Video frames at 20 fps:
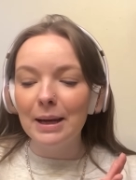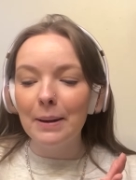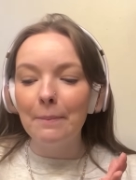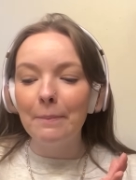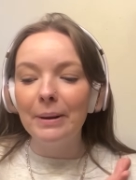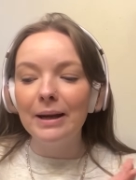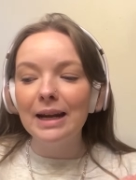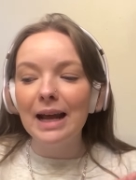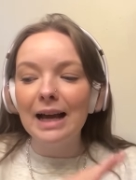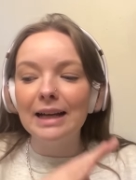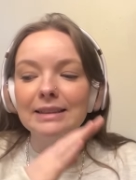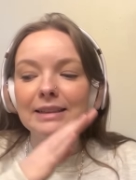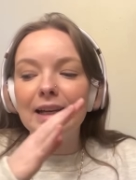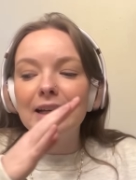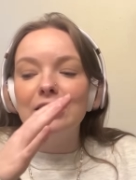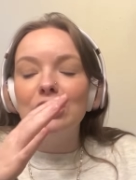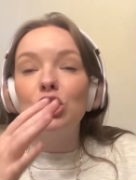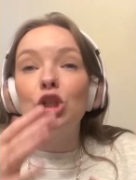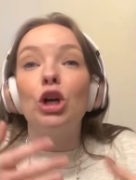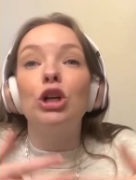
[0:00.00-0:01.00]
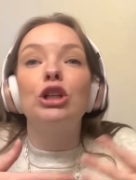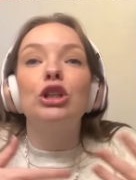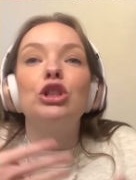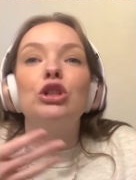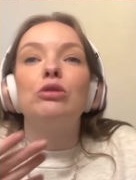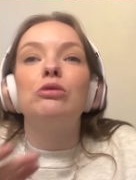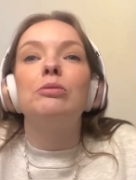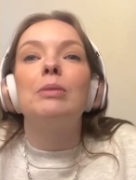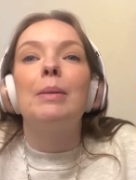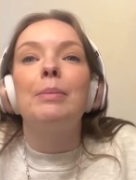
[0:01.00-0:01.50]
But as I started
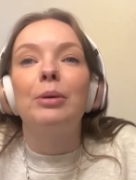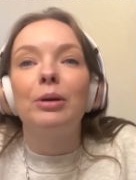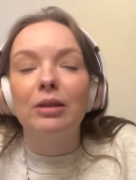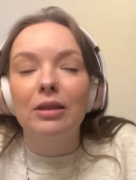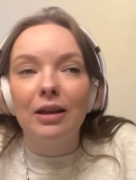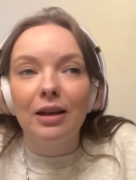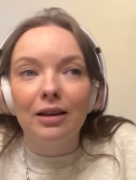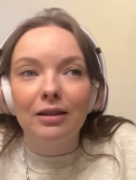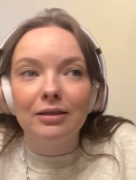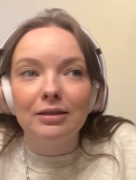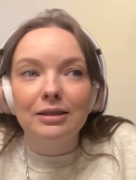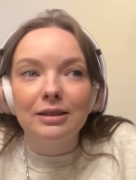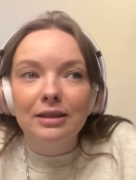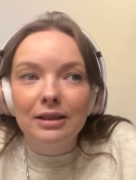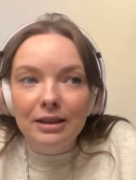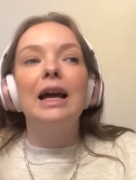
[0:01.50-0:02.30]
to remember things,